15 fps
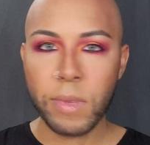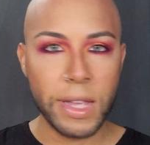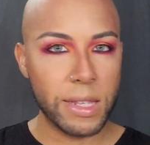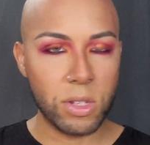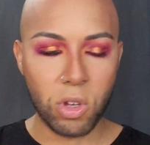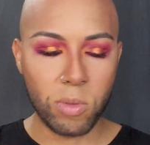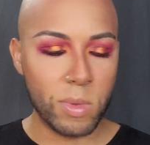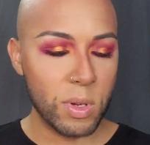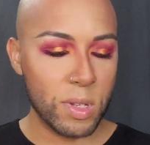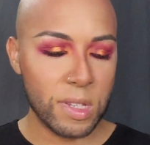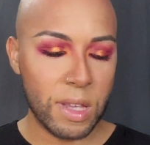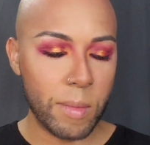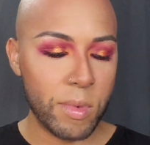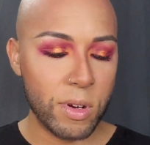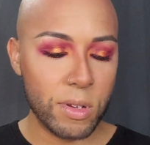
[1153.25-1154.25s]
It's almost
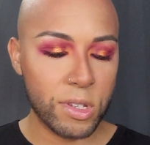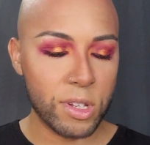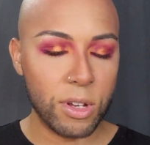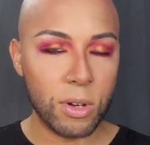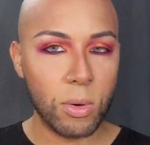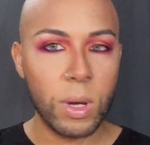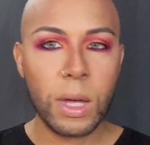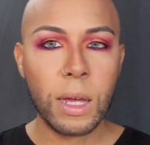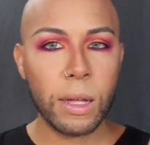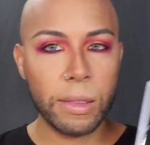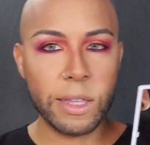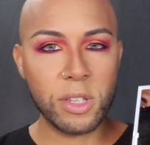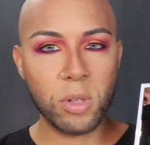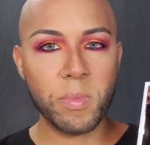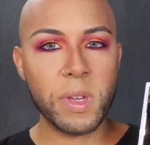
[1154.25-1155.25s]
summer, so
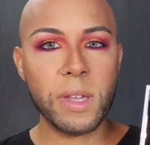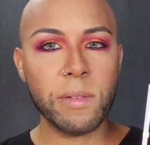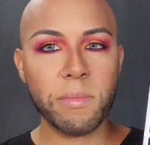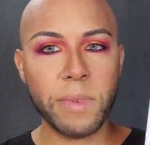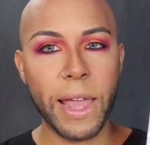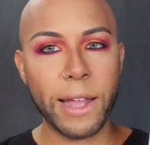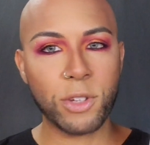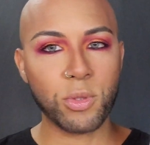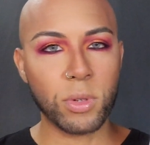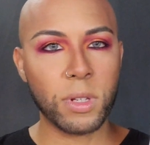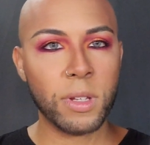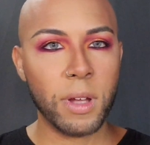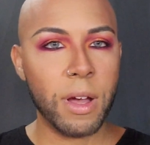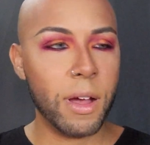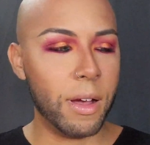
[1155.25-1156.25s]
this will be natural
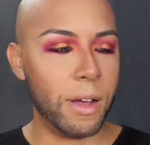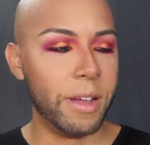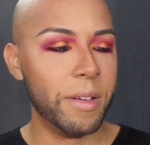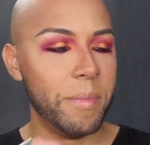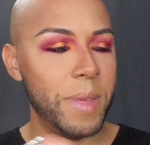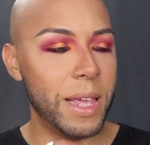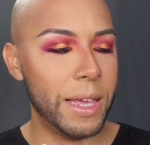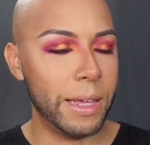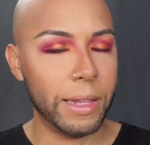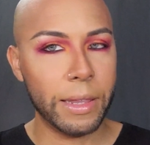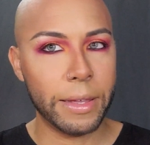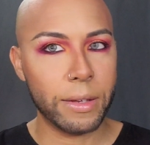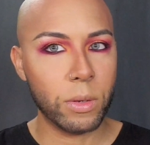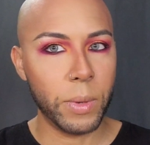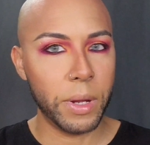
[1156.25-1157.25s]
on me in
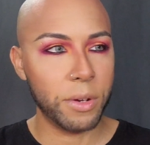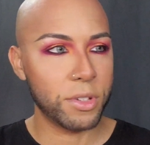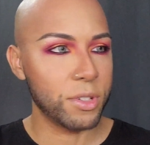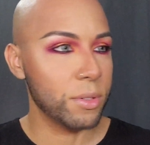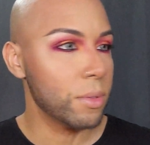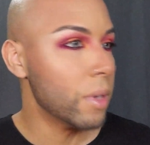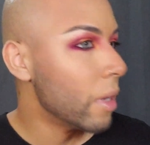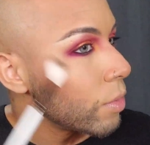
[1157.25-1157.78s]
like a week or two.